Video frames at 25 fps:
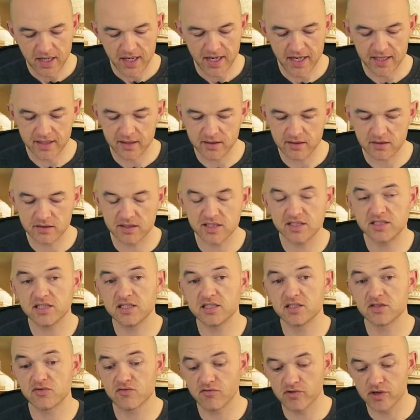And this
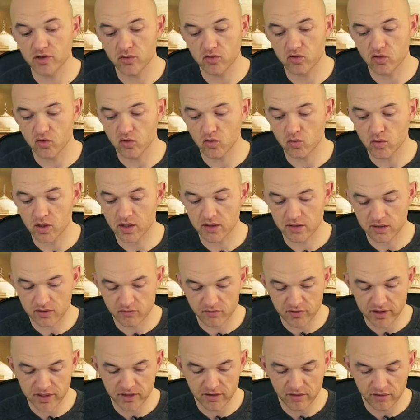is a real cool one.
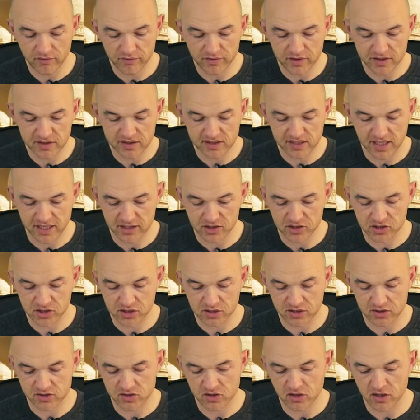I really love this section
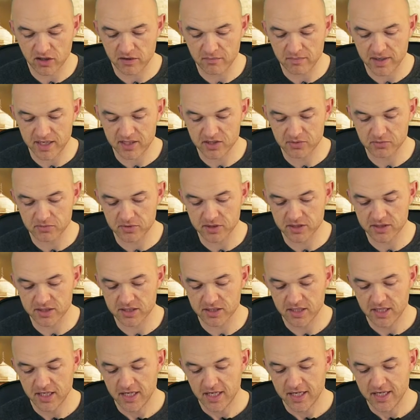because time
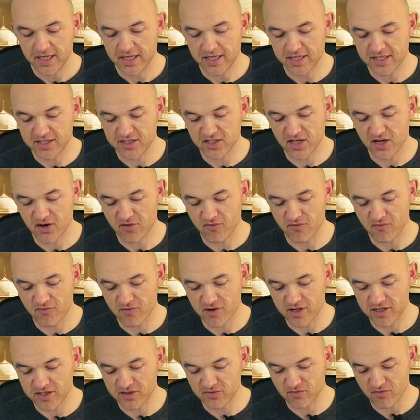management is
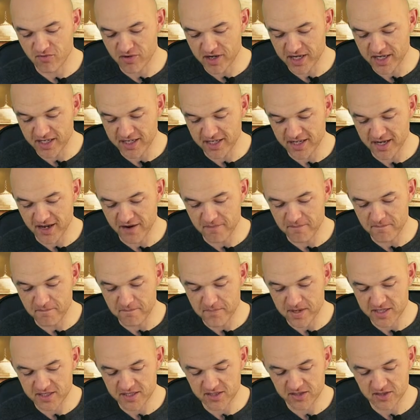really a
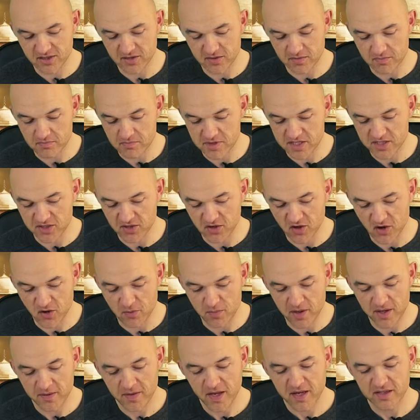
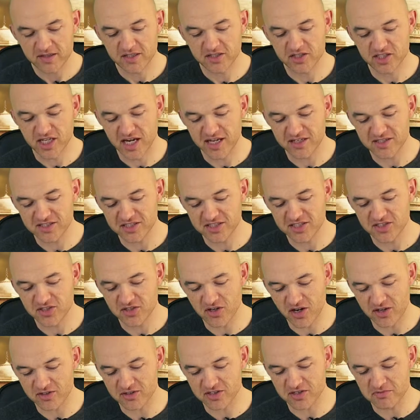misnomer. The challenge is
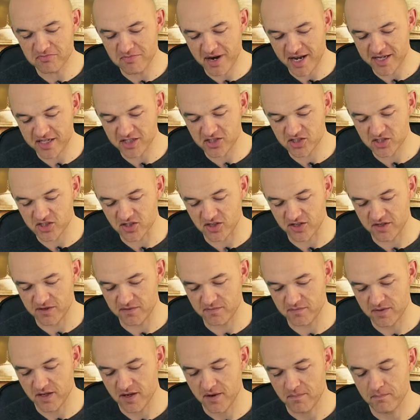not to manage
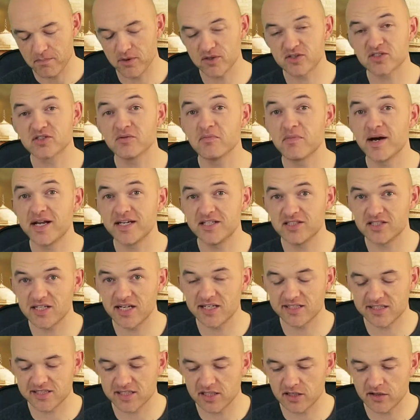time, but to manage
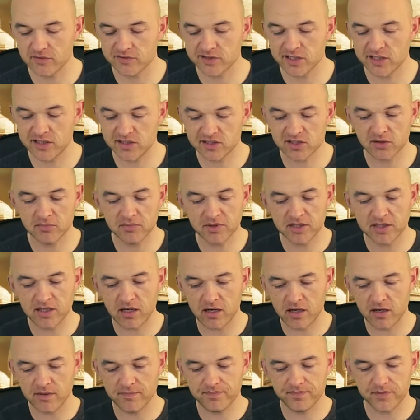ourselves. And it's something
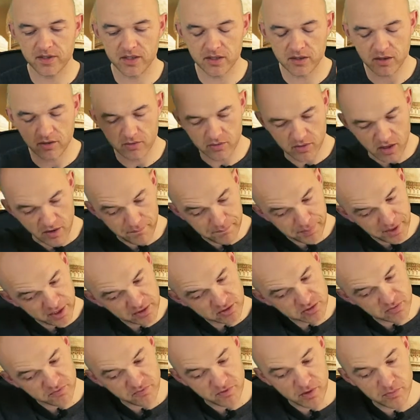that I
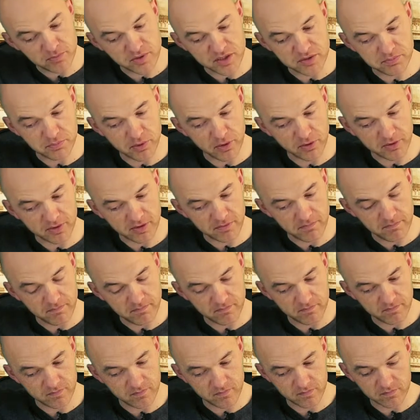picked up from this book
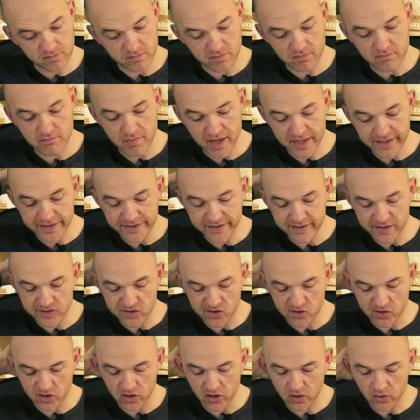many
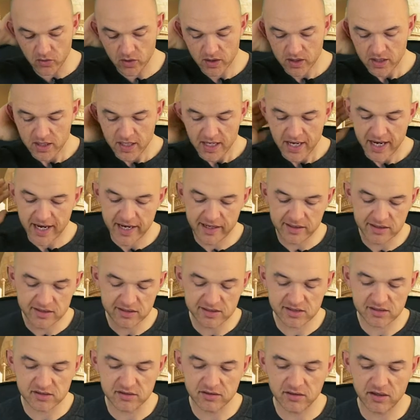years ago. And
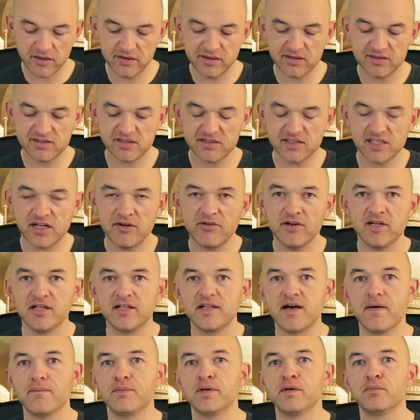it's not necessarily
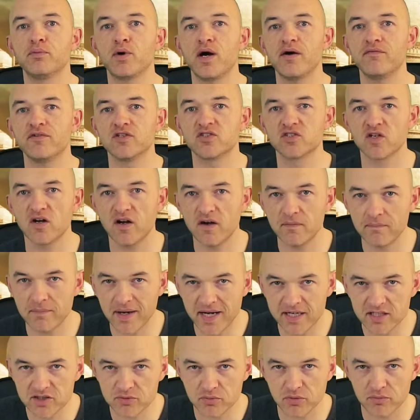that people have a time
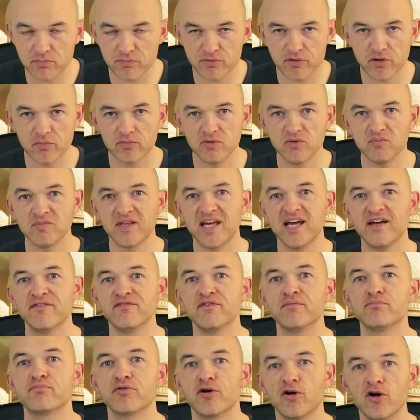management problem. They have
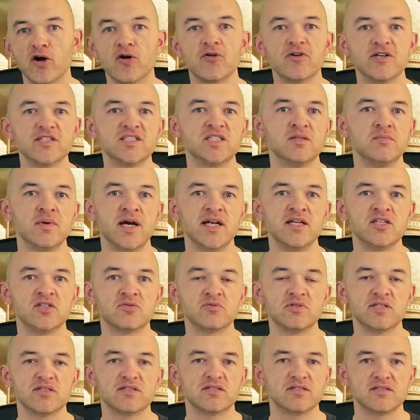a priority
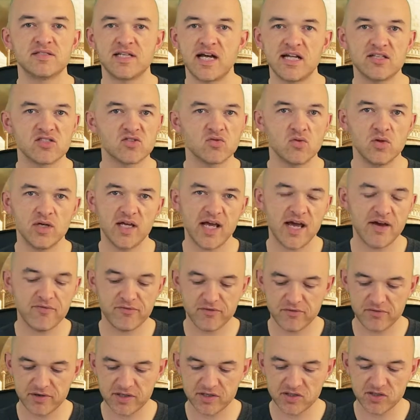management. That's all it
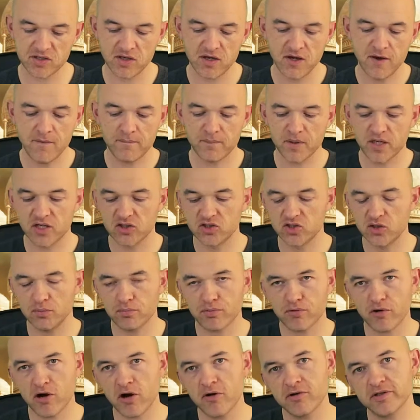ever is, because your
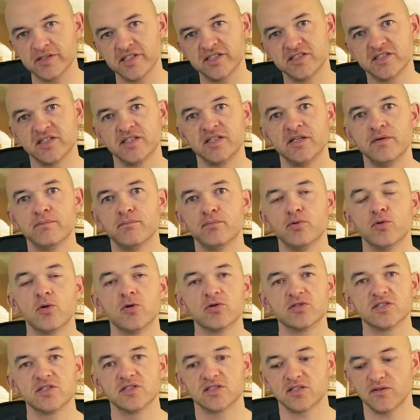priorities and the
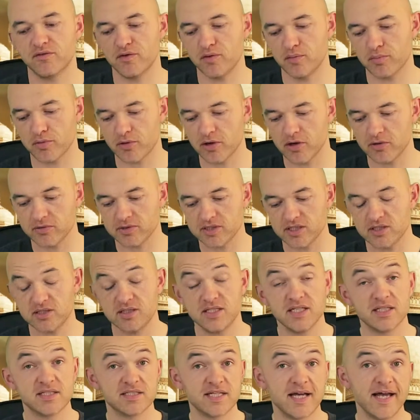importance of your priorities
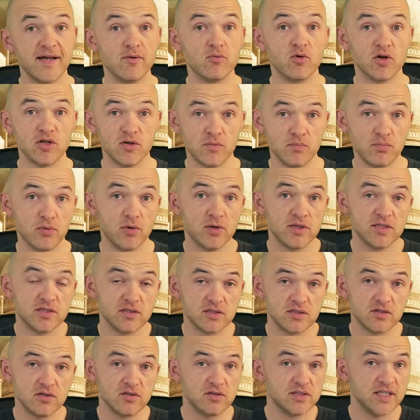dictate what you put
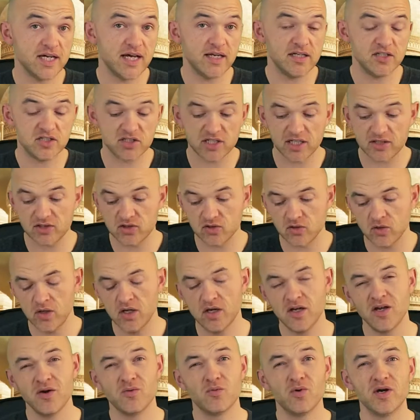into your daily schedule,
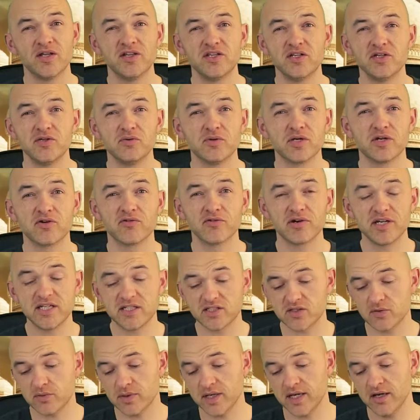whether you agree
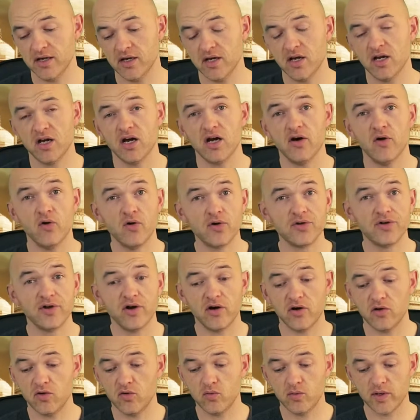to it or
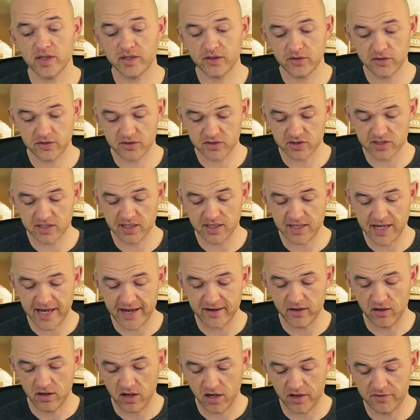not, or whether you just
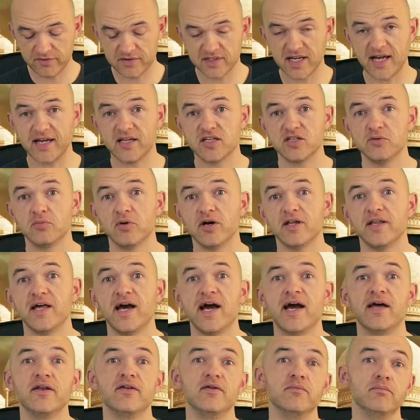let life take you by the
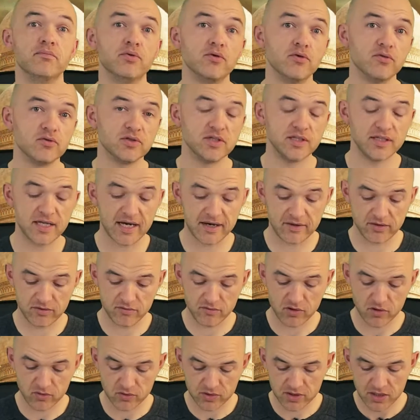hand and pull you down the
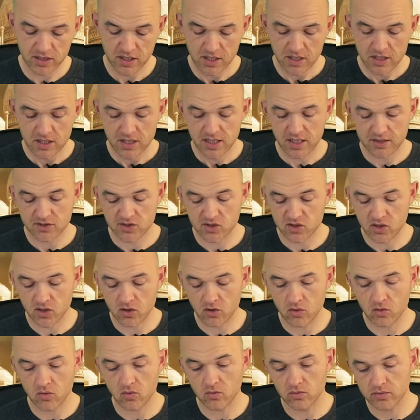road. And
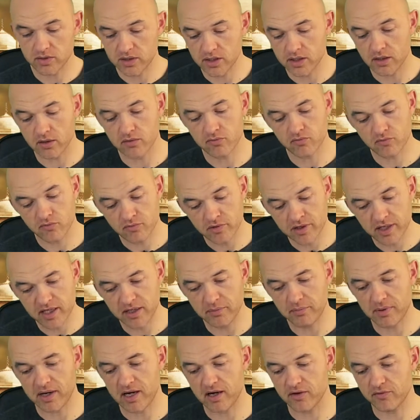so,
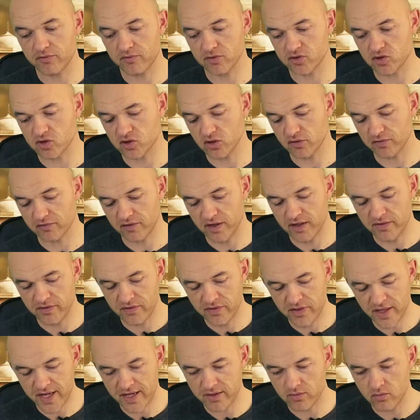really powerful stuff.
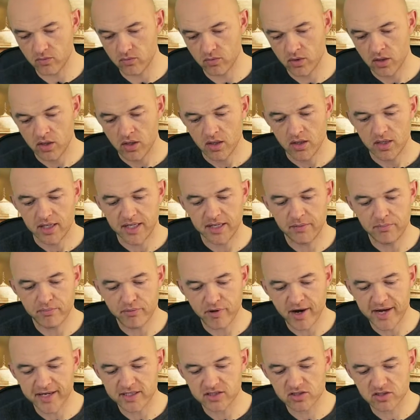And then he
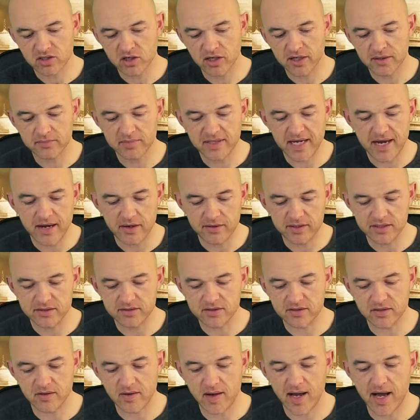breaks time down
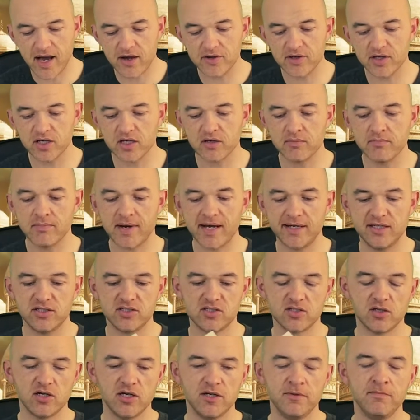into how you can
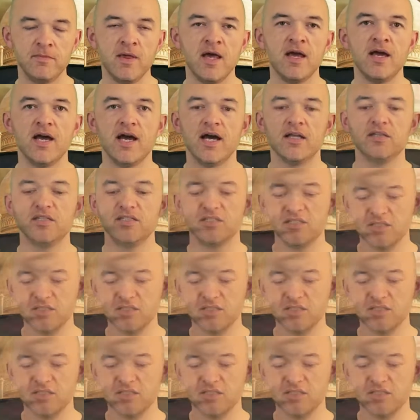manage time. And